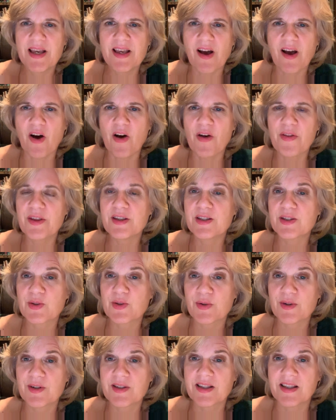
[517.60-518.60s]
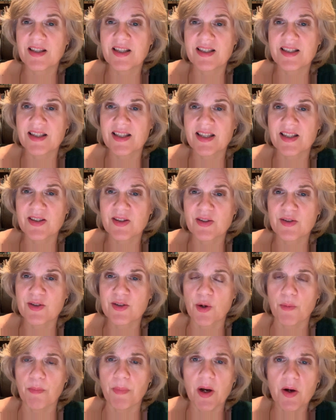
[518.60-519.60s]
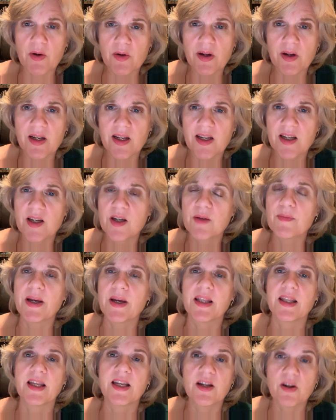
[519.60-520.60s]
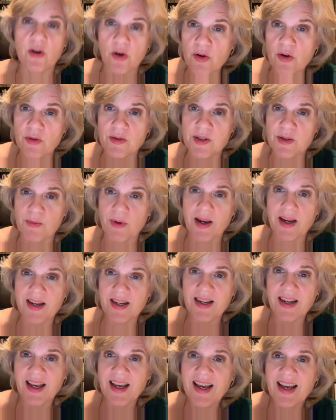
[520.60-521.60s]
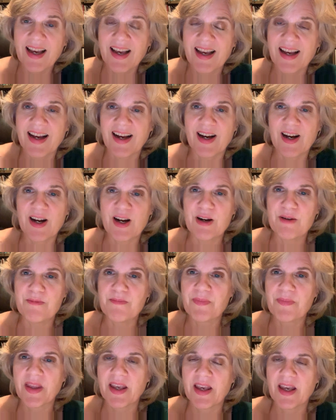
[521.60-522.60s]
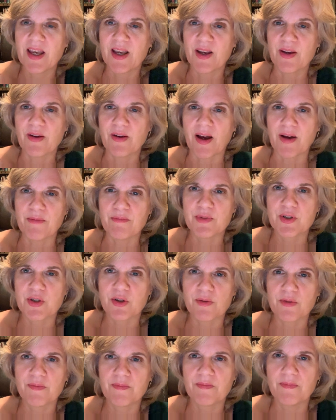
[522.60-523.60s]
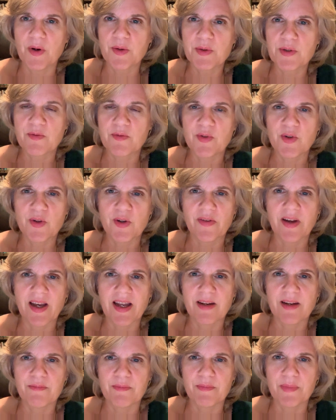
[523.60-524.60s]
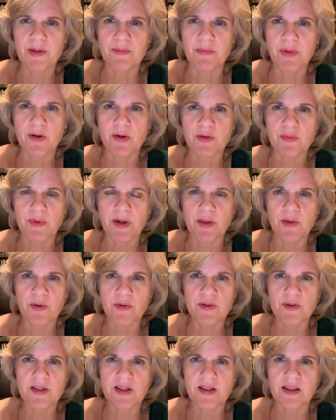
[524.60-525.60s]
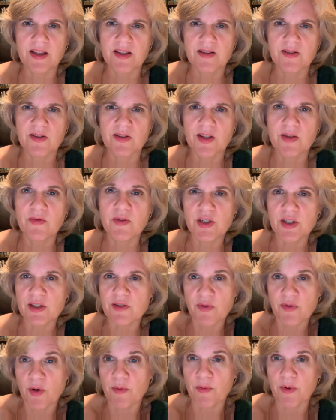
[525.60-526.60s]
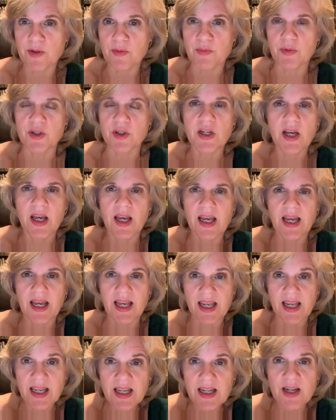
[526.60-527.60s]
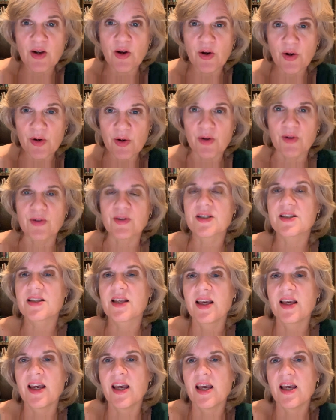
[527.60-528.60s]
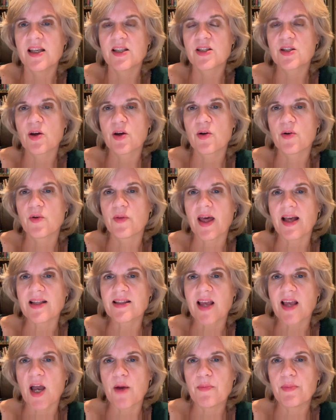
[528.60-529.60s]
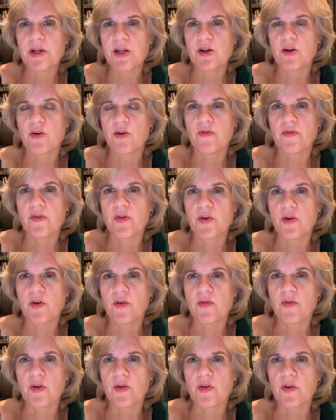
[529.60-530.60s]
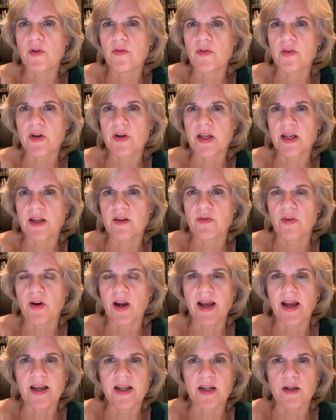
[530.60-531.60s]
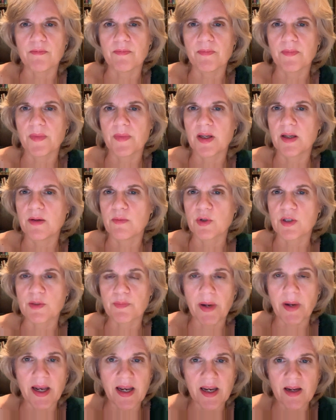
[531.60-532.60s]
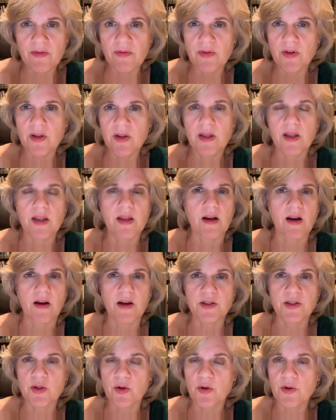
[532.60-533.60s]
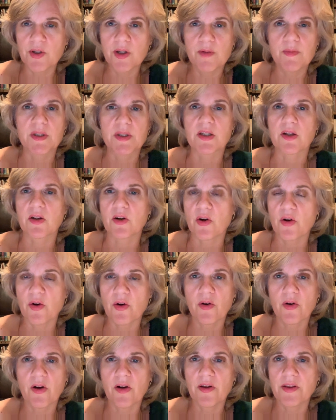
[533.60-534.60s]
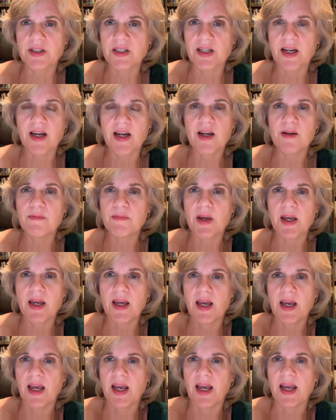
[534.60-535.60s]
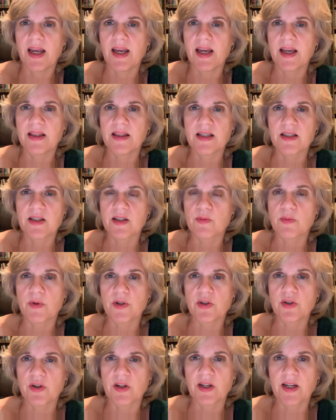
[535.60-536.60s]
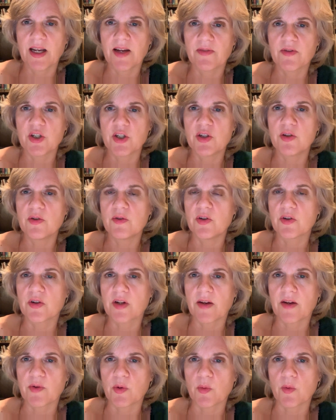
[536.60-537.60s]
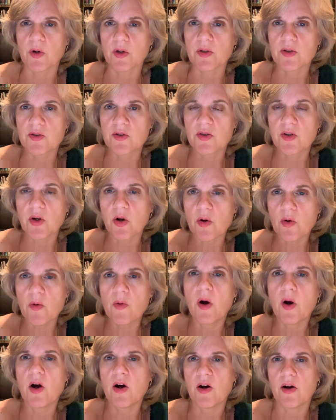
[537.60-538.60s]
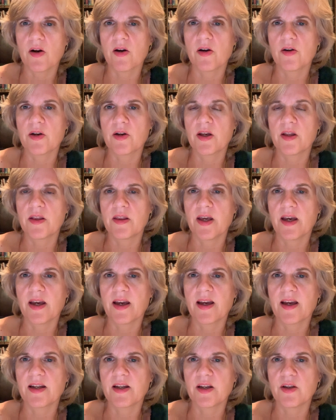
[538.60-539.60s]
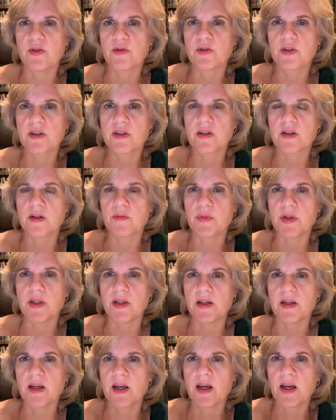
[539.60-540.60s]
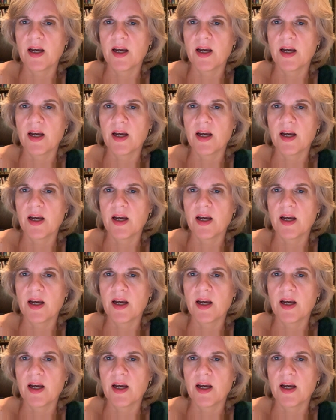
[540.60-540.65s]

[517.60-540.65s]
all these thorns and these thistles are poking him, and it hurts, right? I'm sure most of you have been poked by thorns and thistles, even just for a rose bush. It hurts. So that's happening over and over and over again for Adam. It was painful. God told him it's going to hurt all the time, and this is what you're going to have to do, and you're going to have to work so hard that you're just going to be